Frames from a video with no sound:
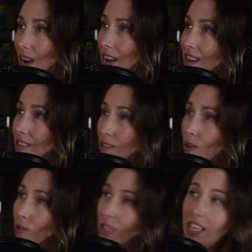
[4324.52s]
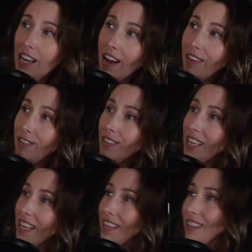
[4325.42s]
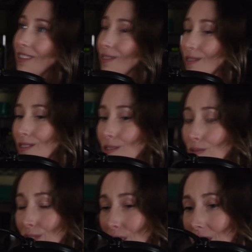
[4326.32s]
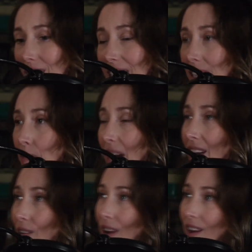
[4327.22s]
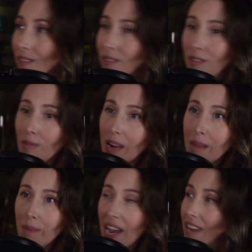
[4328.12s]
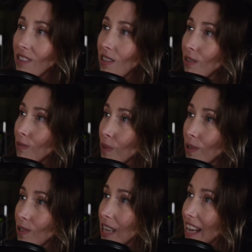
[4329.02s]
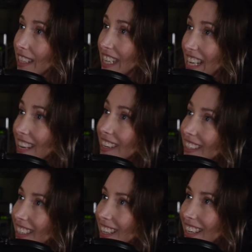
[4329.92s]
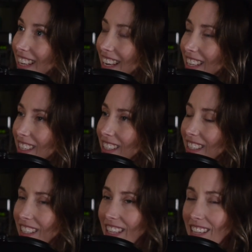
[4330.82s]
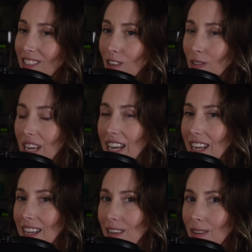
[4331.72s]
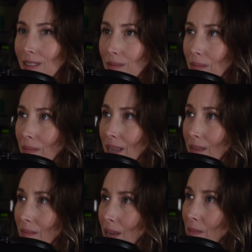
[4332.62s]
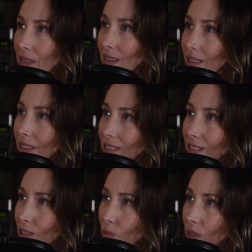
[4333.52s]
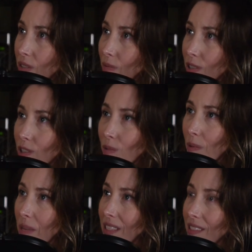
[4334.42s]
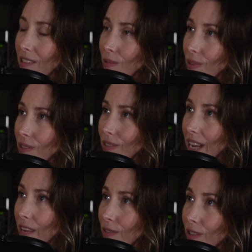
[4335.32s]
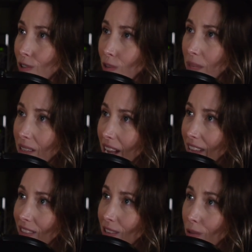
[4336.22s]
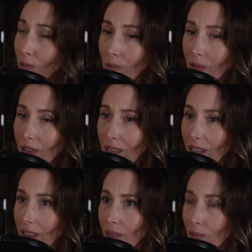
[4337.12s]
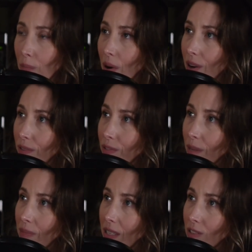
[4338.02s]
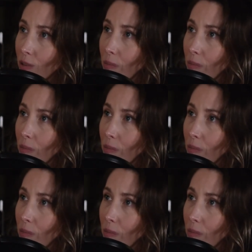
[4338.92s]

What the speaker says: eyes go to Keanu. You fall into the background. You are a passive personality. And that's okay. But maybe this just wasn't what you were meant to do with your life. And you should be glad that you were part of something so